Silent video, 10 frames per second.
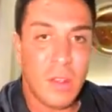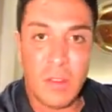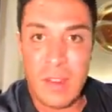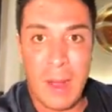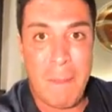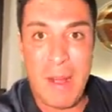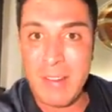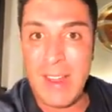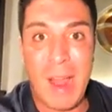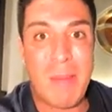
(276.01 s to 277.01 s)
There's not a better
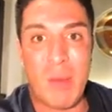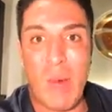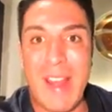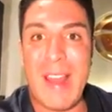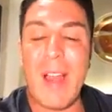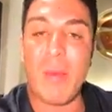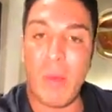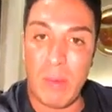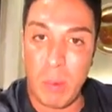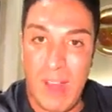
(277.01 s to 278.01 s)
time than right now than
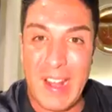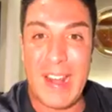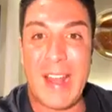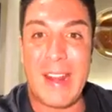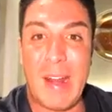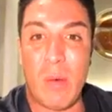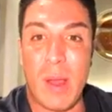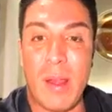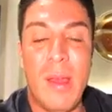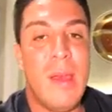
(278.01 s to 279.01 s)
we plan a 90-day
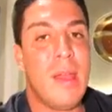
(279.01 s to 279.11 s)
run.